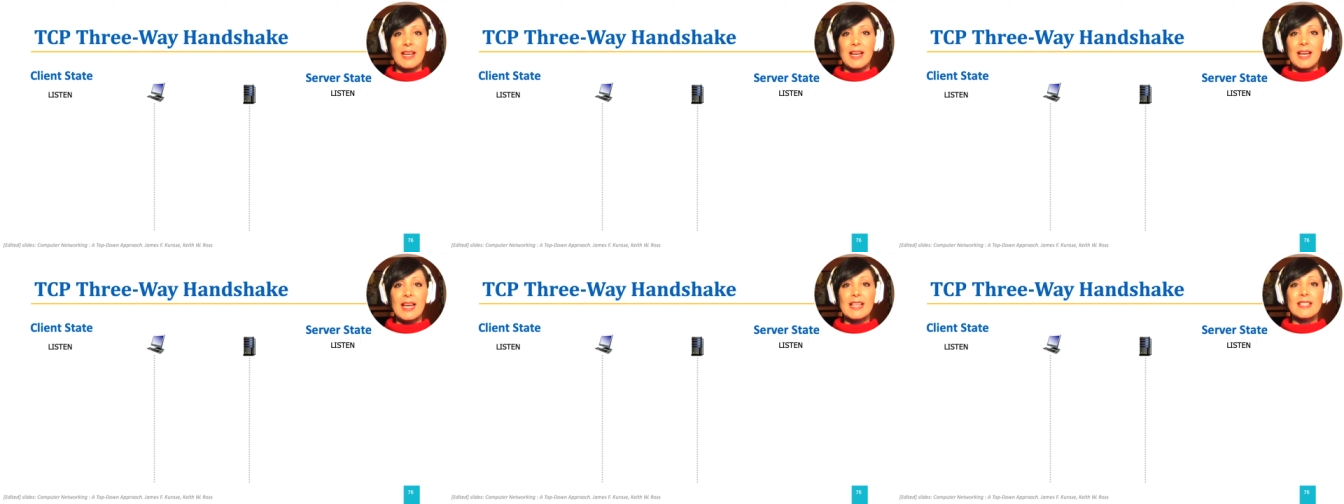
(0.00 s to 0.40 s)

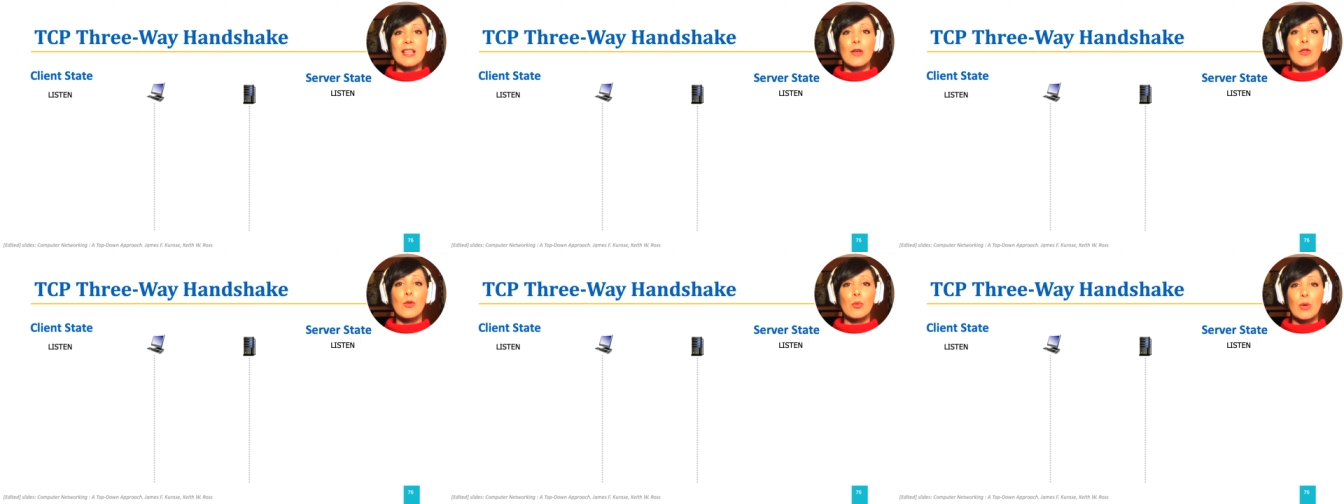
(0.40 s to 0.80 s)
is a
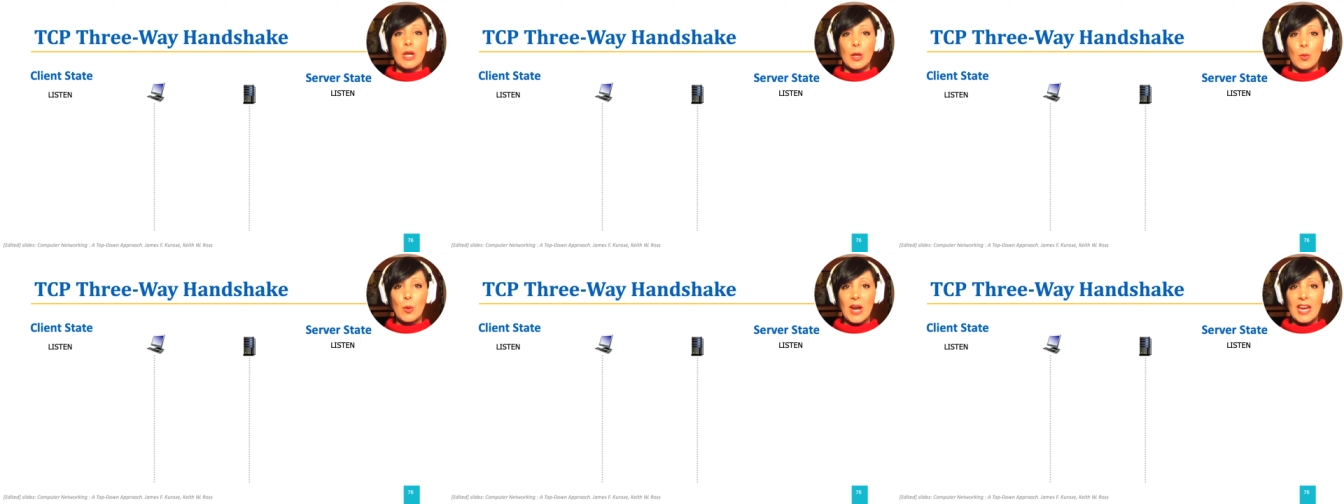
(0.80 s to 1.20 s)

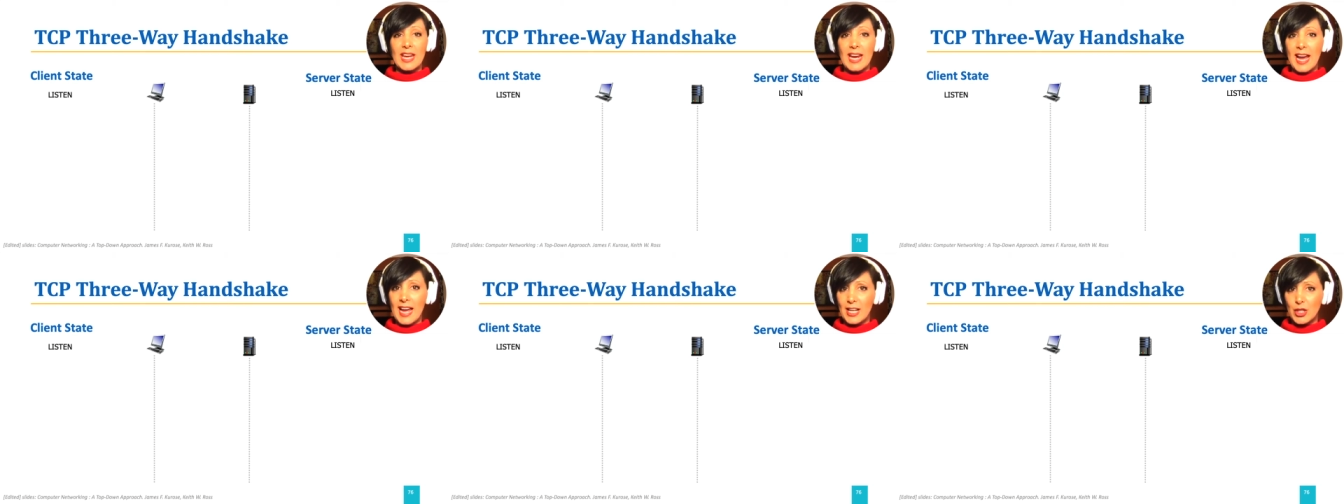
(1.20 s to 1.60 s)
three-way
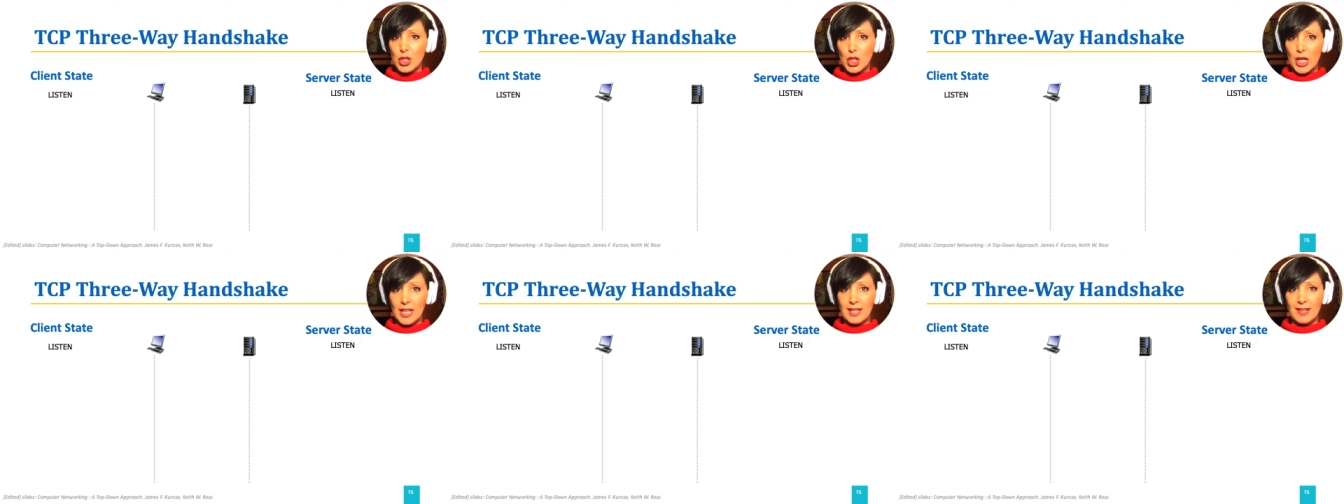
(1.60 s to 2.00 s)

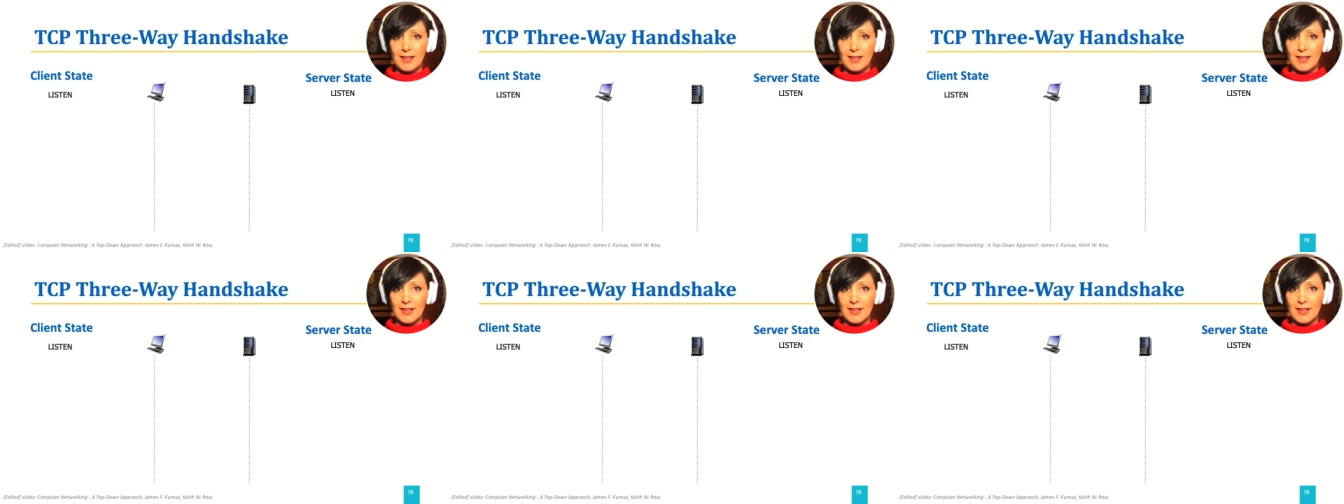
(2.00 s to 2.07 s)
handshake.